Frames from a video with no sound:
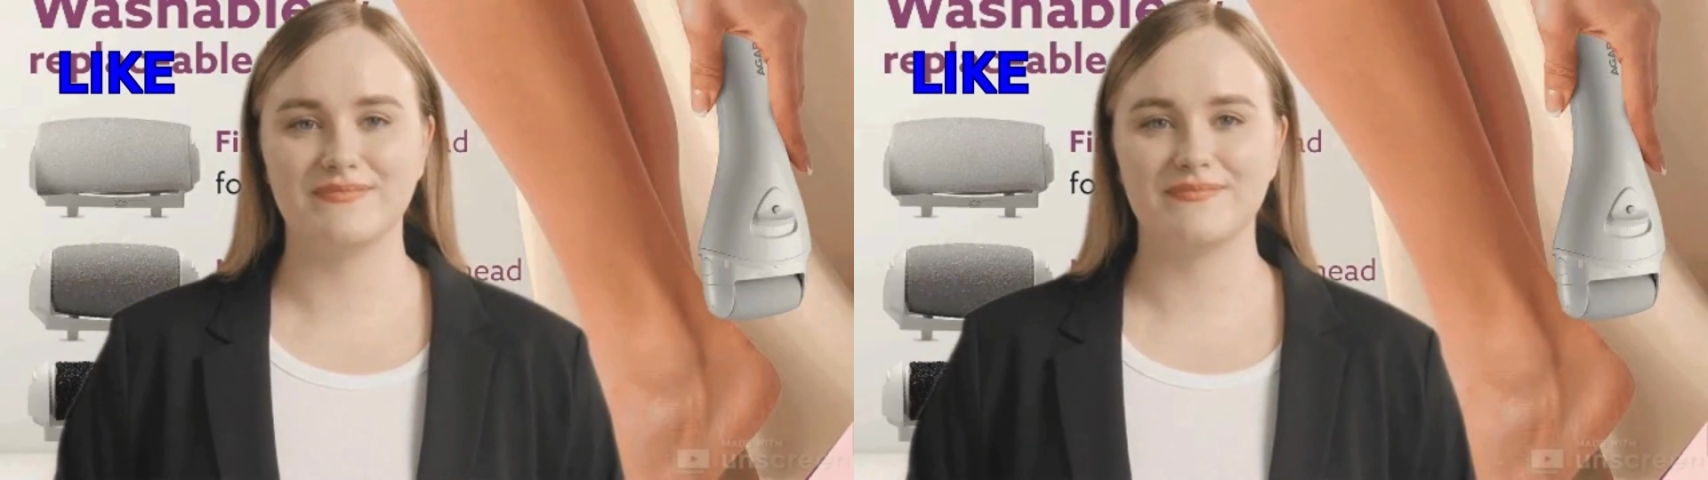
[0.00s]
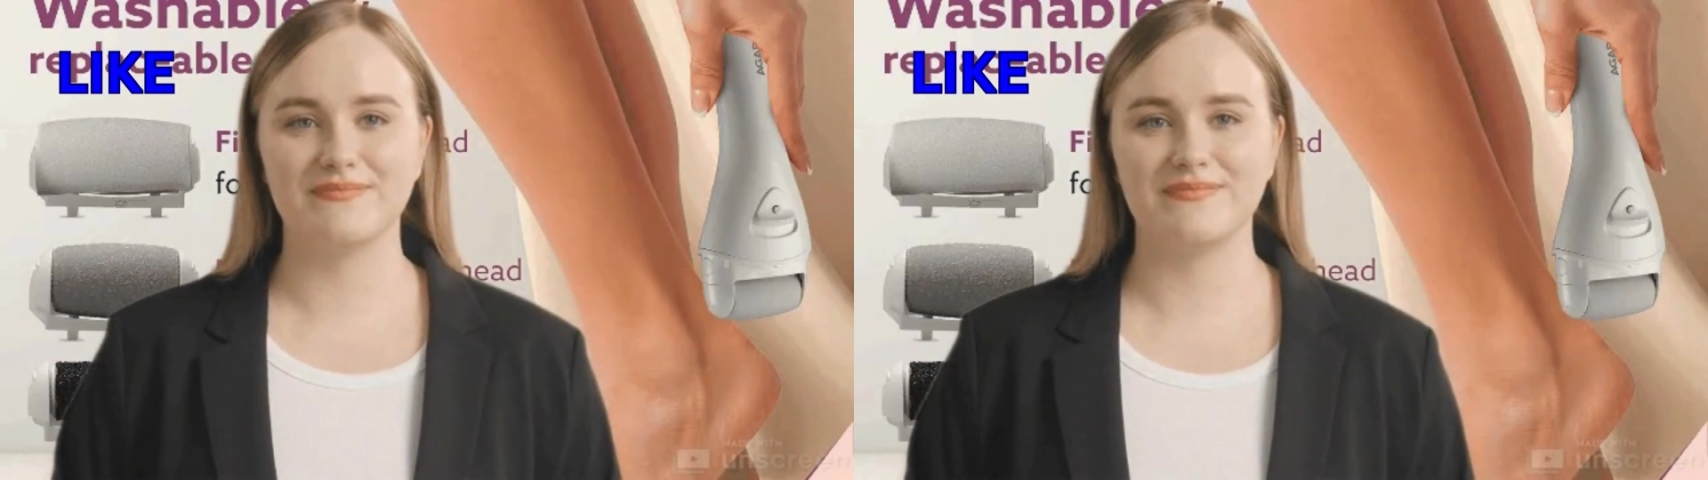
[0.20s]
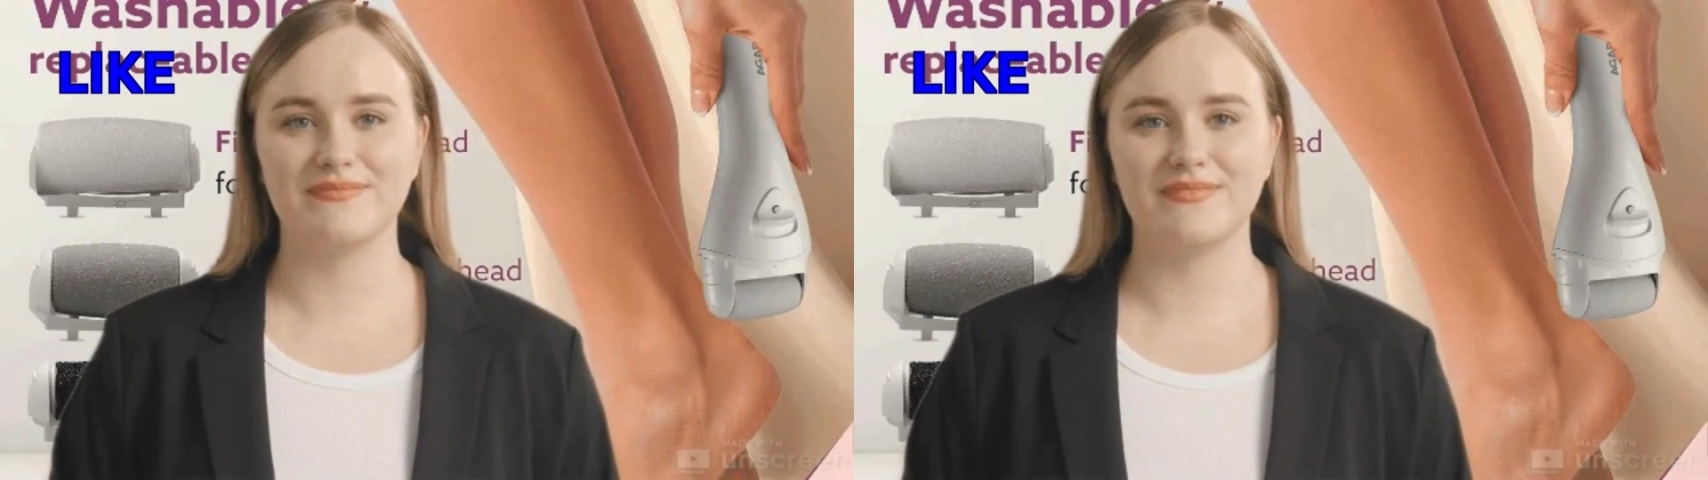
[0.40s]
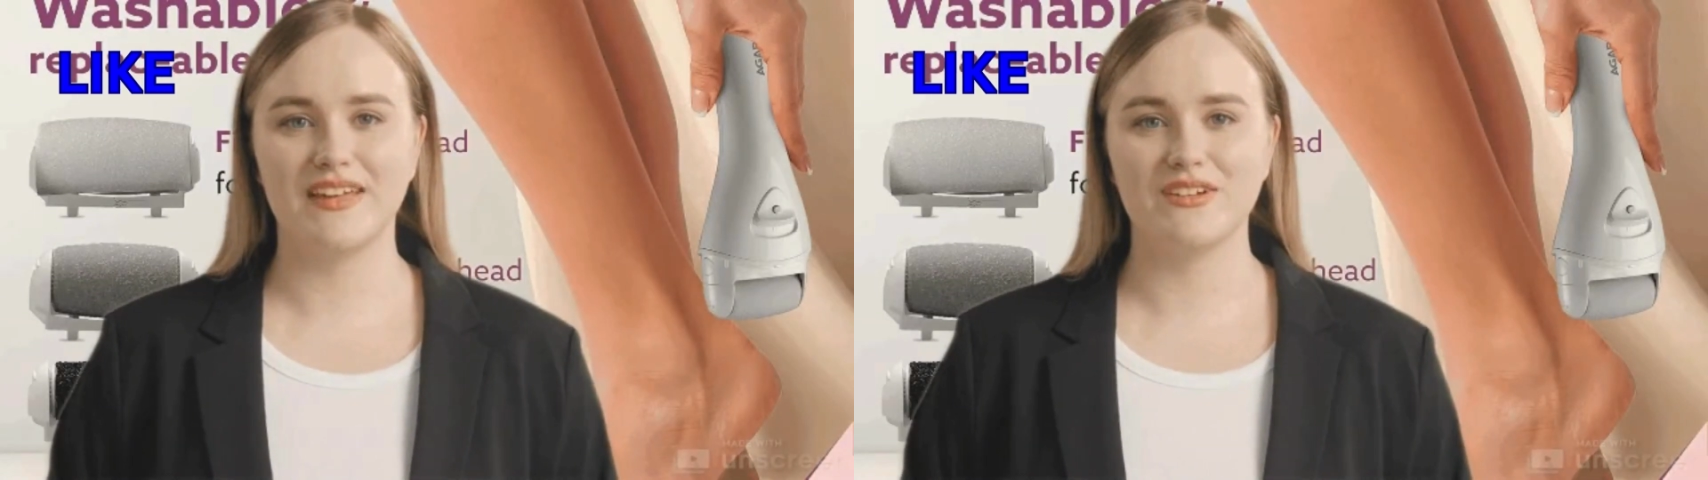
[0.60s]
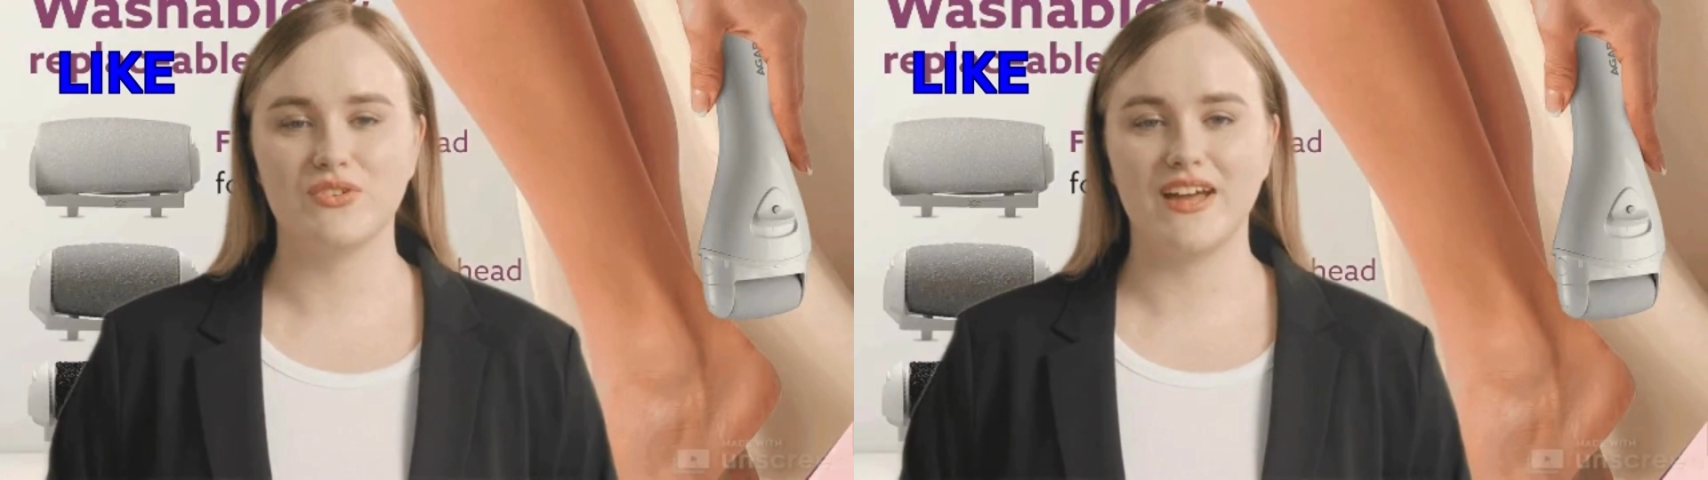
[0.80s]
One of the
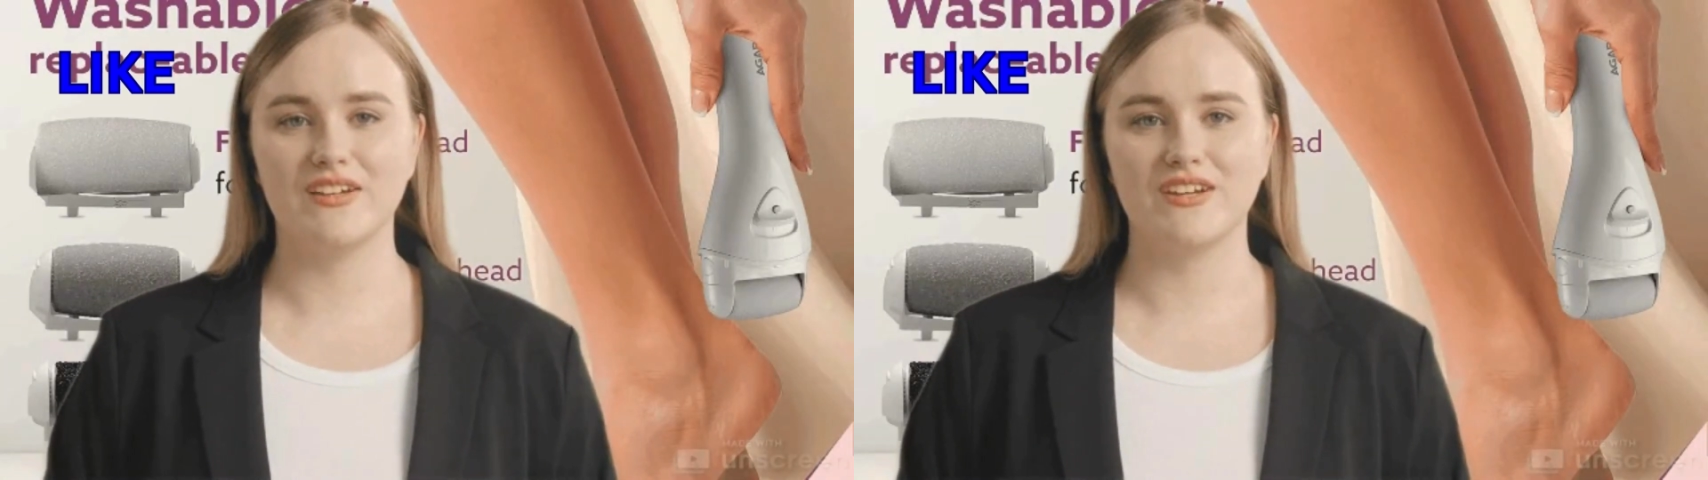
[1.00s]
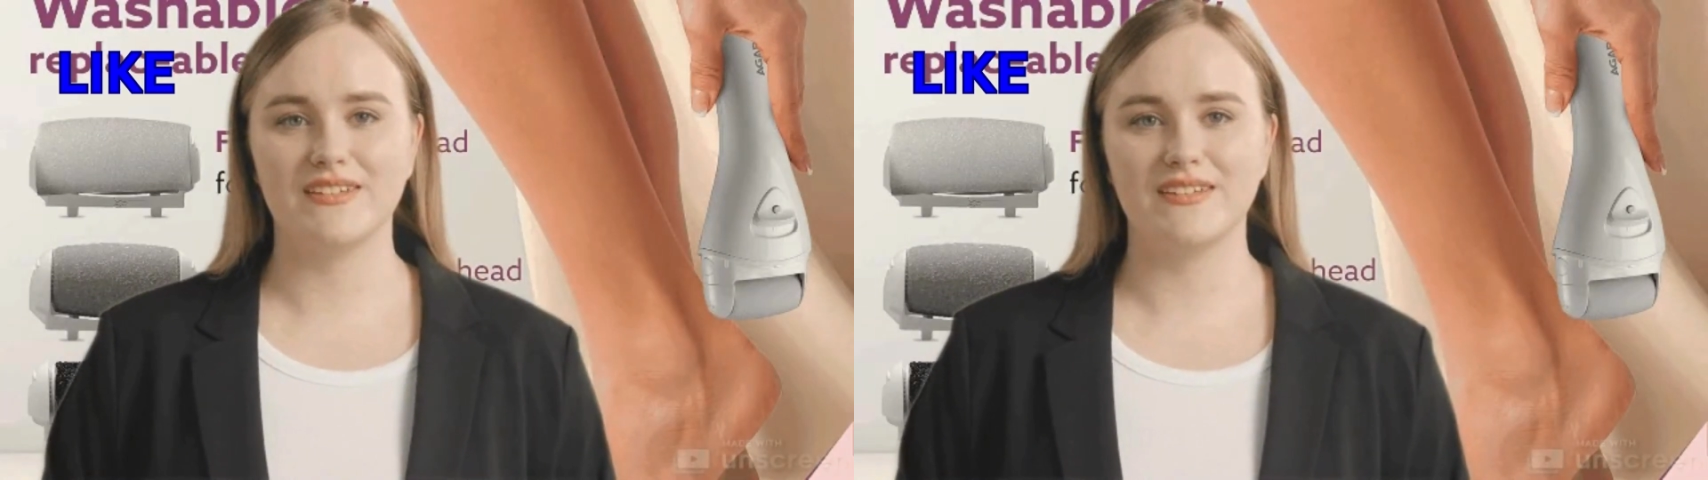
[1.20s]
most appealing